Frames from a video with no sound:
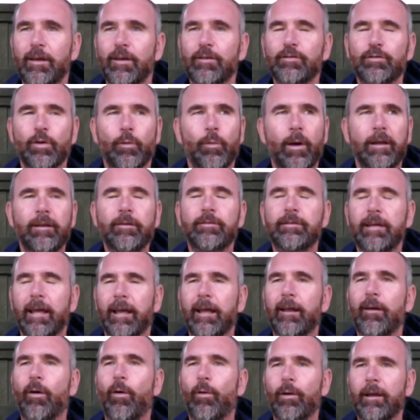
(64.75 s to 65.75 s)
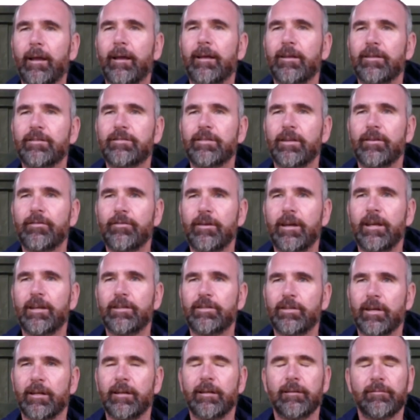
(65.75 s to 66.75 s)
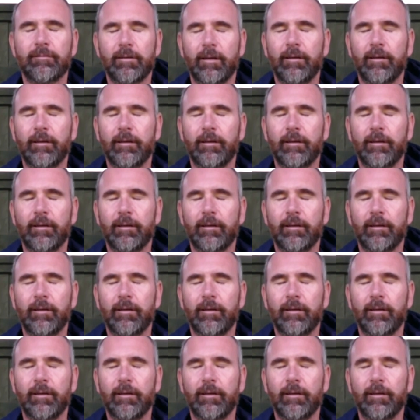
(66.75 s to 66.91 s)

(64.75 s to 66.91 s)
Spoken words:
So when you take it all in consideration,